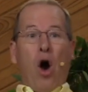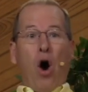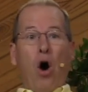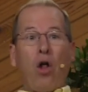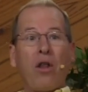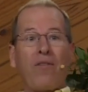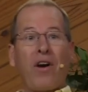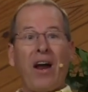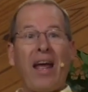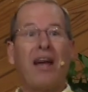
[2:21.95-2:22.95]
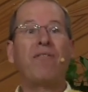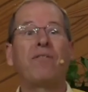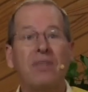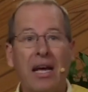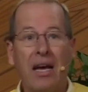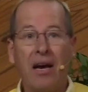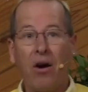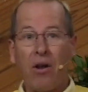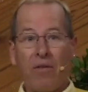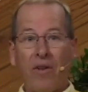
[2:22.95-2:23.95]
all of
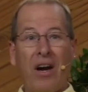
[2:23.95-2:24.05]
our